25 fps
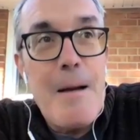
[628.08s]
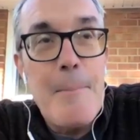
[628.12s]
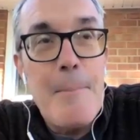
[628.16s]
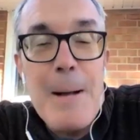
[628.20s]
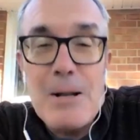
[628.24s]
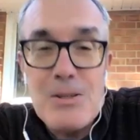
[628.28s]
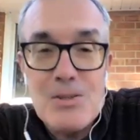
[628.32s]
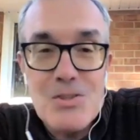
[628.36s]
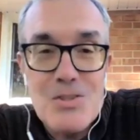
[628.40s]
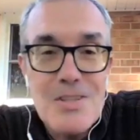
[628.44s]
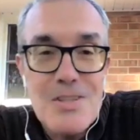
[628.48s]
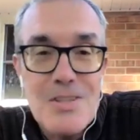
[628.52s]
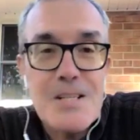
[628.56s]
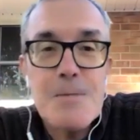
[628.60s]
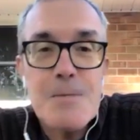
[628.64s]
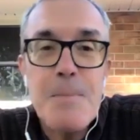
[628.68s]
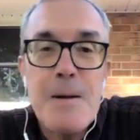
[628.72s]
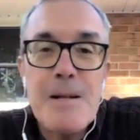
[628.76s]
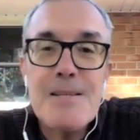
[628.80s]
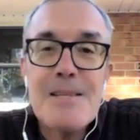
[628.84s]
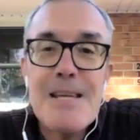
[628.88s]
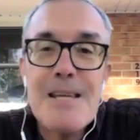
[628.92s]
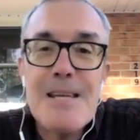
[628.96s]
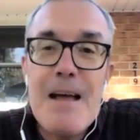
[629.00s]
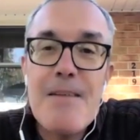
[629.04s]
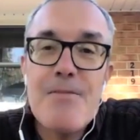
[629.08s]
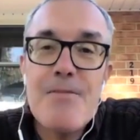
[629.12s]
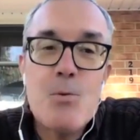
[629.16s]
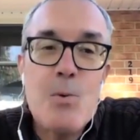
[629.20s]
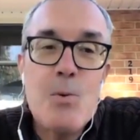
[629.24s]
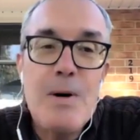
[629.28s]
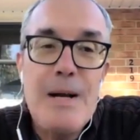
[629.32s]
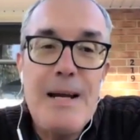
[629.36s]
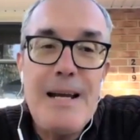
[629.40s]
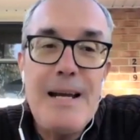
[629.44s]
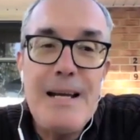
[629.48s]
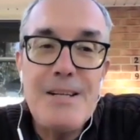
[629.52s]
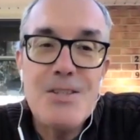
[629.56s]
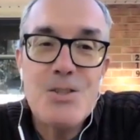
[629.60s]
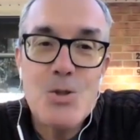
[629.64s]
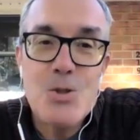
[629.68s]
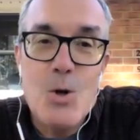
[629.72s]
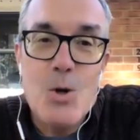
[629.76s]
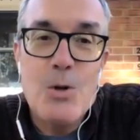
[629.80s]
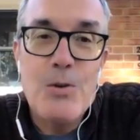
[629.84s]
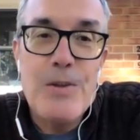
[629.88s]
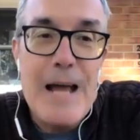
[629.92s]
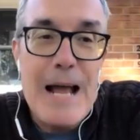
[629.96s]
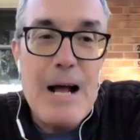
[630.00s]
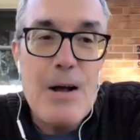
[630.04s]
About six months after we
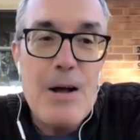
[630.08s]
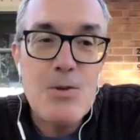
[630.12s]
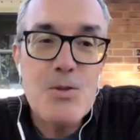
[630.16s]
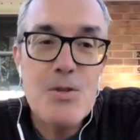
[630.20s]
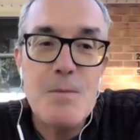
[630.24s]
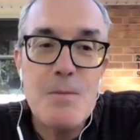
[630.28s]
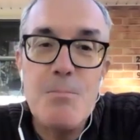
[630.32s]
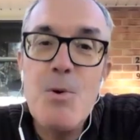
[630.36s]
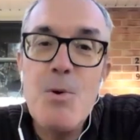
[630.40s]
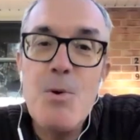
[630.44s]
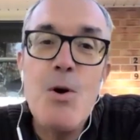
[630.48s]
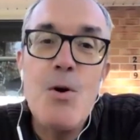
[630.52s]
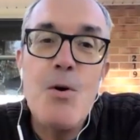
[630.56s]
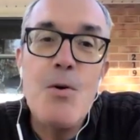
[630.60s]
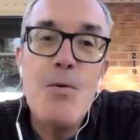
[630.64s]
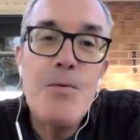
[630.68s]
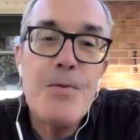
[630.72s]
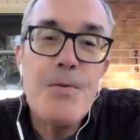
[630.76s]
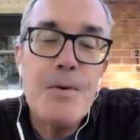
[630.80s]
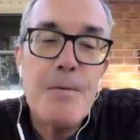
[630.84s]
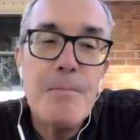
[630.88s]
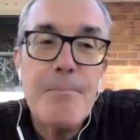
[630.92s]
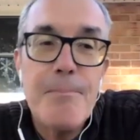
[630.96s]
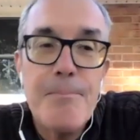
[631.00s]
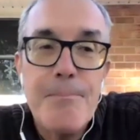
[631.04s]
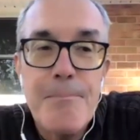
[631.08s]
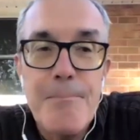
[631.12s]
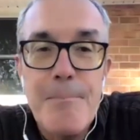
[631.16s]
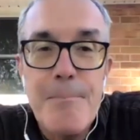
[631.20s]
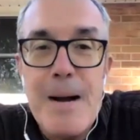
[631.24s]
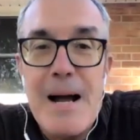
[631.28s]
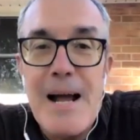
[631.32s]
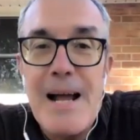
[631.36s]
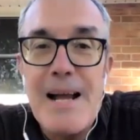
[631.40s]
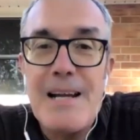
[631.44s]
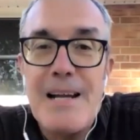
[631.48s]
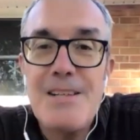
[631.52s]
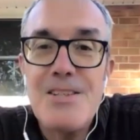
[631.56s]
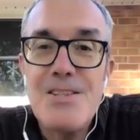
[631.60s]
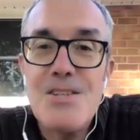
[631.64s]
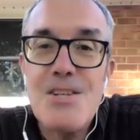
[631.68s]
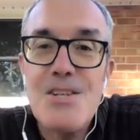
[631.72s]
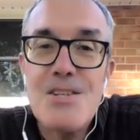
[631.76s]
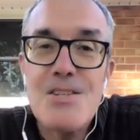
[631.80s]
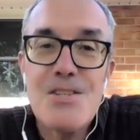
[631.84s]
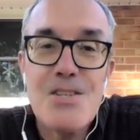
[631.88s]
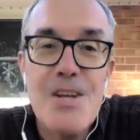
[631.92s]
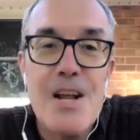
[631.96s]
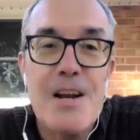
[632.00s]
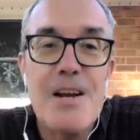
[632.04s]
sold the house and moved, my
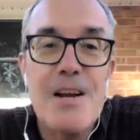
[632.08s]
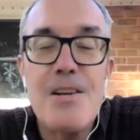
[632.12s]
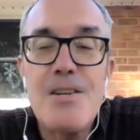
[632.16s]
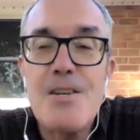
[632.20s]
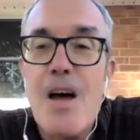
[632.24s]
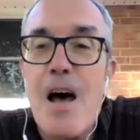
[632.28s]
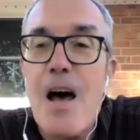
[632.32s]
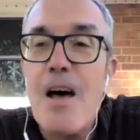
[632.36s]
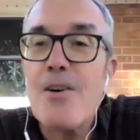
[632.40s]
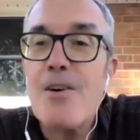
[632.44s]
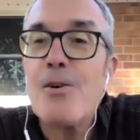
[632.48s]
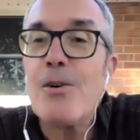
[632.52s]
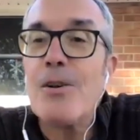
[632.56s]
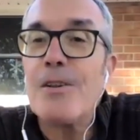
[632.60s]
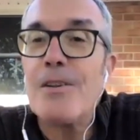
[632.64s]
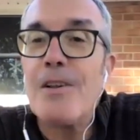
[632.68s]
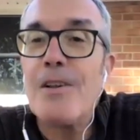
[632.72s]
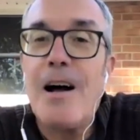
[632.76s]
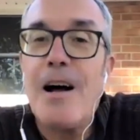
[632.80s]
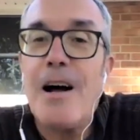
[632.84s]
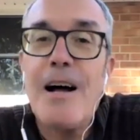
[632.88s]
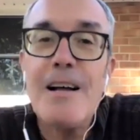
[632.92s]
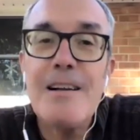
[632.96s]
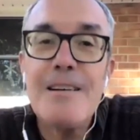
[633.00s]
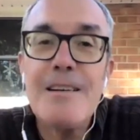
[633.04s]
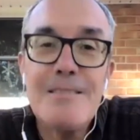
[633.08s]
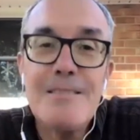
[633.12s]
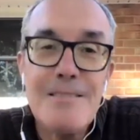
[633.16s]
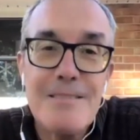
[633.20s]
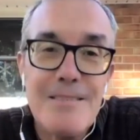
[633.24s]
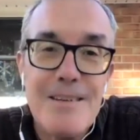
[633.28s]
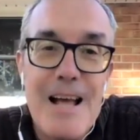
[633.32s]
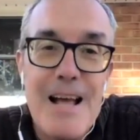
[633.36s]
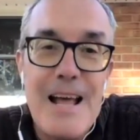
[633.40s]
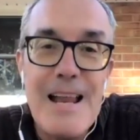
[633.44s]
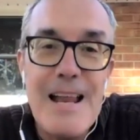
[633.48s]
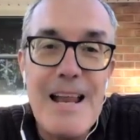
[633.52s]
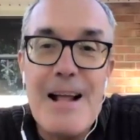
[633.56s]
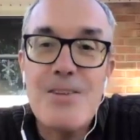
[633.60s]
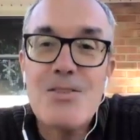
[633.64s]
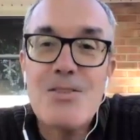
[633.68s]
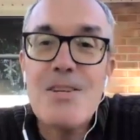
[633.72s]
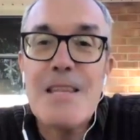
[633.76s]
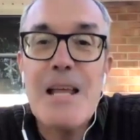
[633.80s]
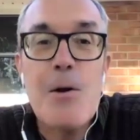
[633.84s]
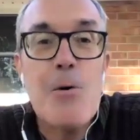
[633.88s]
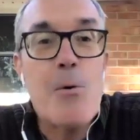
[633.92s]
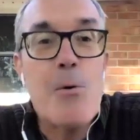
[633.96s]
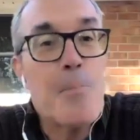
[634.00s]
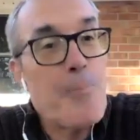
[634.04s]
son and daughter-in-law
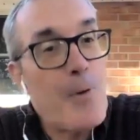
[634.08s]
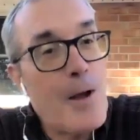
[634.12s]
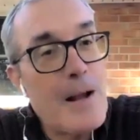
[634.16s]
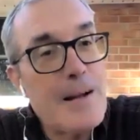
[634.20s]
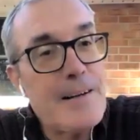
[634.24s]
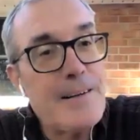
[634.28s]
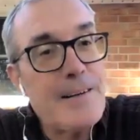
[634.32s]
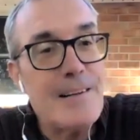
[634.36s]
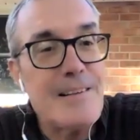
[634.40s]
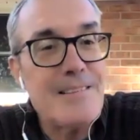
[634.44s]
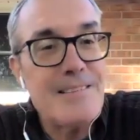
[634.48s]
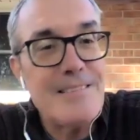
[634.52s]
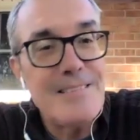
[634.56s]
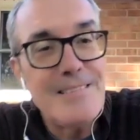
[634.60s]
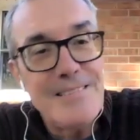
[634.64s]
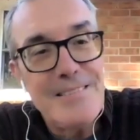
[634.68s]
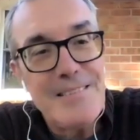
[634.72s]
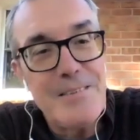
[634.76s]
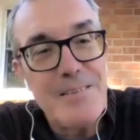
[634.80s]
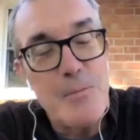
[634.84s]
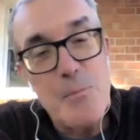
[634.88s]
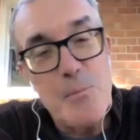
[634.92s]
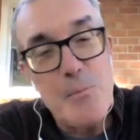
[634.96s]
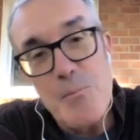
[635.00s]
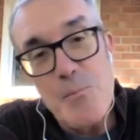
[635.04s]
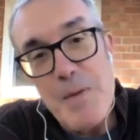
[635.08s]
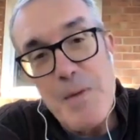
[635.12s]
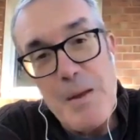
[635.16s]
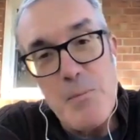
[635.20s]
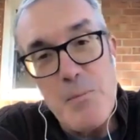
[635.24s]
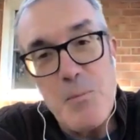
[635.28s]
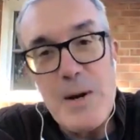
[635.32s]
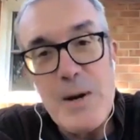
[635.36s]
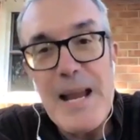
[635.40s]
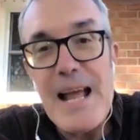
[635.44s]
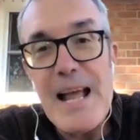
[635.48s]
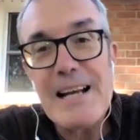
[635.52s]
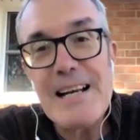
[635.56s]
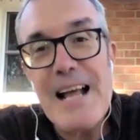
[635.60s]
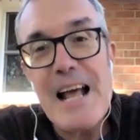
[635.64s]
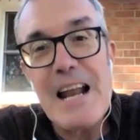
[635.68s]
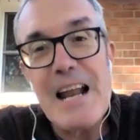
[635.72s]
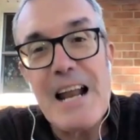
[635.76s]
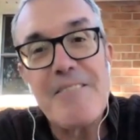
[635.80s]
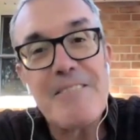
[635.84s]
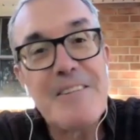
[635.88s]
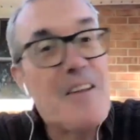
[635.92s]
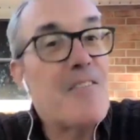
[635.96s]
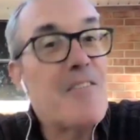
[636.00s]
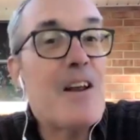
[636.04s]
announced that they were pregnant. And we had
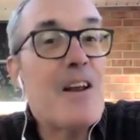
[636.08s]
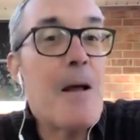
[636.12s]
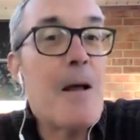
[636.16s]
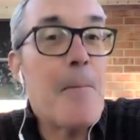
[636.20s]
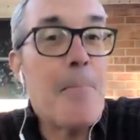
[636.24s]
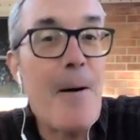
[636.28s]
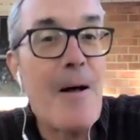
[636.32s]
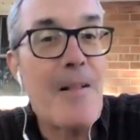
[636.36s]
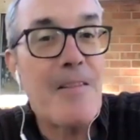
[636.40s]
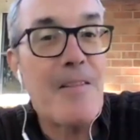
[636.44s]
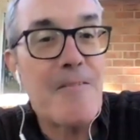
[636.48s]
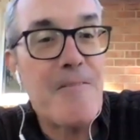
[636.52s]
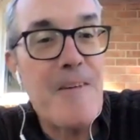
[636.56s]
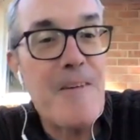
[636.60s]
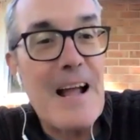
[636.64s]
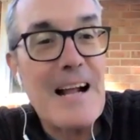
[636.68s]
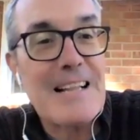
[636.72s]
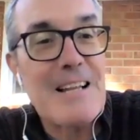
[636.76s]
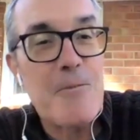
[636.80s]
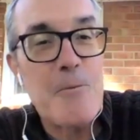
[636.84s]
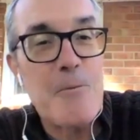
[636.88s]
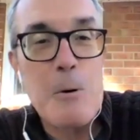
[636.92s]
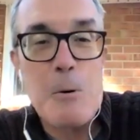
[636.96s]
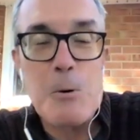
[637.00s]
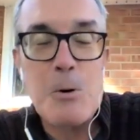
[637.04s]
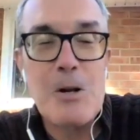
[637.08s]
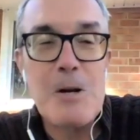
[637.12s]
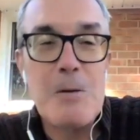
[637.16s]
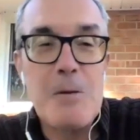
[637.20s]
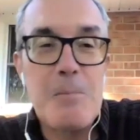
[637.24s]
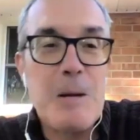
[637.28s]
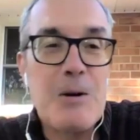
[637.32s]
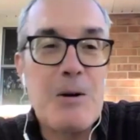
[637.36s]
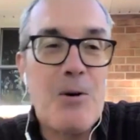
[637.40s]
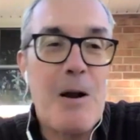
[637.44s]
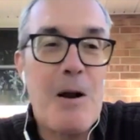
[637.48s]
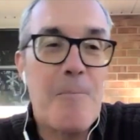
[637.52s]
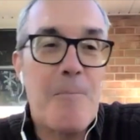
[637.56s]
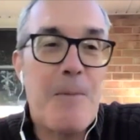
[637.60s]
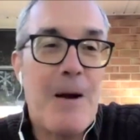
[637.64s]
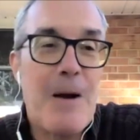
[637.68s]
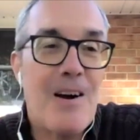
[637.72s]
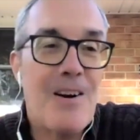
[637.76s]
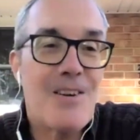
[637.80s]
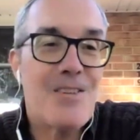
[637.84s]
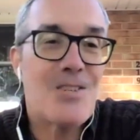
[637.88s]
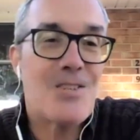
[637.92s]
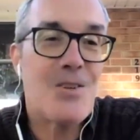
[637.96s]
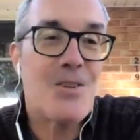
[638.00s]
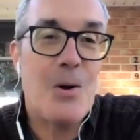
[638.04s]
kind of given up on the fact that we were going to be
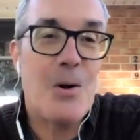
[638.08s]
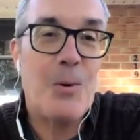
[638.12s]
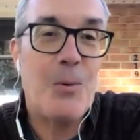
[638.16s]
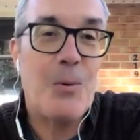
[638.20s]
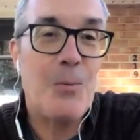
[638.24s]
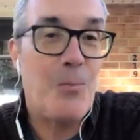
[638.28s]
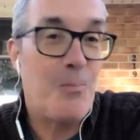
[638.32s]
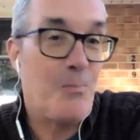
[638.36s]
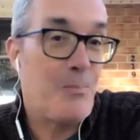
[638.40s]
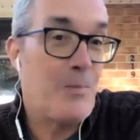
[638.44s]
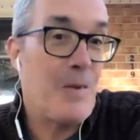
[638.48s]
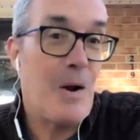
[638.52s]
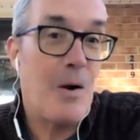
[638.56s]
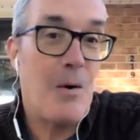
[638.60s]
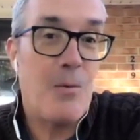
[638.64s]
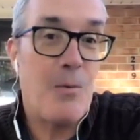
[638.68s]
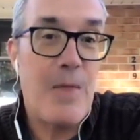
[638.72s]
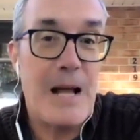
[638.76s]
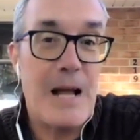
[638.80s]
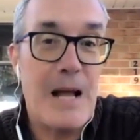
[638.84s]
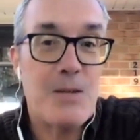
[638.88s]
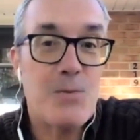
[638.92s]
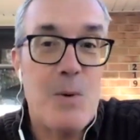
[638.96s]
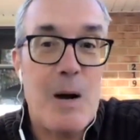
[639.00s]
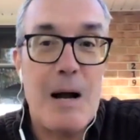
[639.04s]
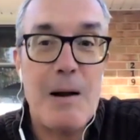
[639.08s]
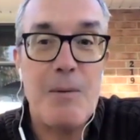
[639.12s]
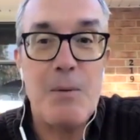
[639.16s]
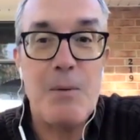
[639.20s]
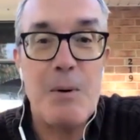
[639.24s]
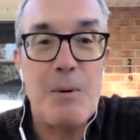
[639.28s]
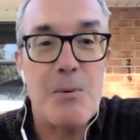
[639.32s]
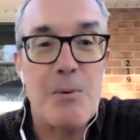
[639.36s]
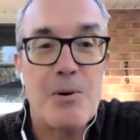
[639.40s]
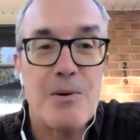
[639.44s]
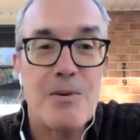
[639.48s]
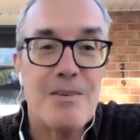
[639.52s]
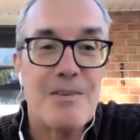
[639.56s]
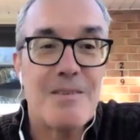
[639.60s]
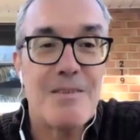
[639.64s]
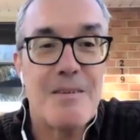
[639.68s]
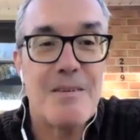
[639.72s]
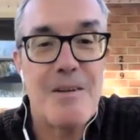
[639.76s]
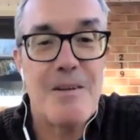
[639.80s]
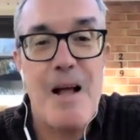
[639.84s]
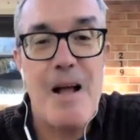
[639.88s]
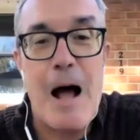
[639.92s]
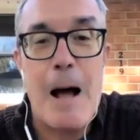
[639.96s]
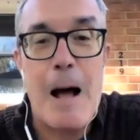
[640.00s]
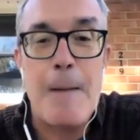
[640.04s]
grandparents. So, you know, that's why we were
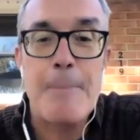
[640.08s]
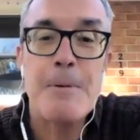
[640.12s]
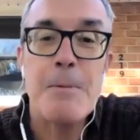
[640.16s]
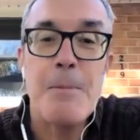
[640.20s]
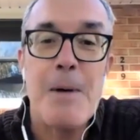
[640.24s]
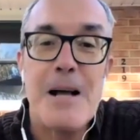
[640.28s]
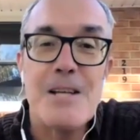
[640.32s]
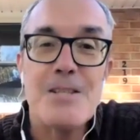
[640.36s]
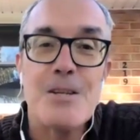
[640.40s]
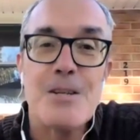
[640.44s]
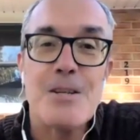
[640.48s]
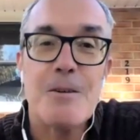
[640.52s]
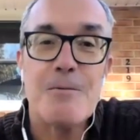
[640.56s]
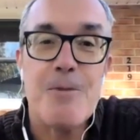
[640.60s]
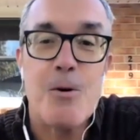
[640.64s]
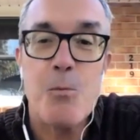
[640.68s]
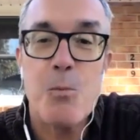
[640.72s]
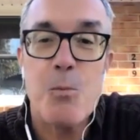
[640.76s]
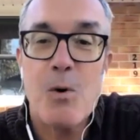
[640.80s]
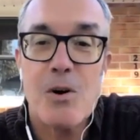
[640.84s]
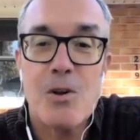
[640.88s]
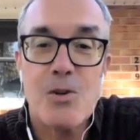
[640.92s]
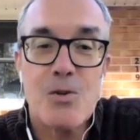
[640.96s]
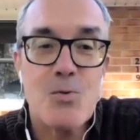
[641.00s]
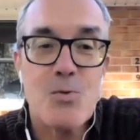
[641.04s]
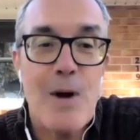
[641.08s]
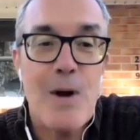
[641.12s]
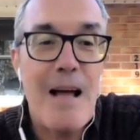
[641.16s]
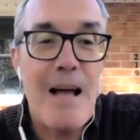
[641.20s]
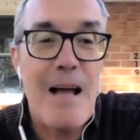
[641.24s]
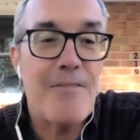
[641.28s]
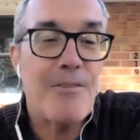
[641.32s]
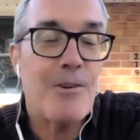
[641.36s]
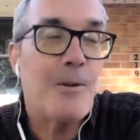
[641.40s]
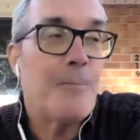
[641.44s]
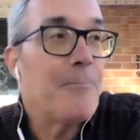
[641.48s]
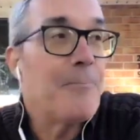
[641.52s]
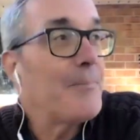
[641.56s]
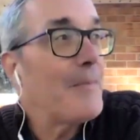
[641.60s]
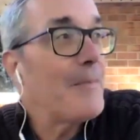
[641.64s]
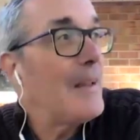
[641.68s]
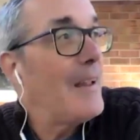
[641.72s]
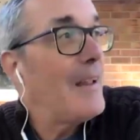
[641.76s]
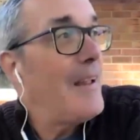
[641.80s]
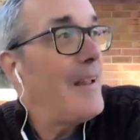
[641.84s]
optimizing for world travel.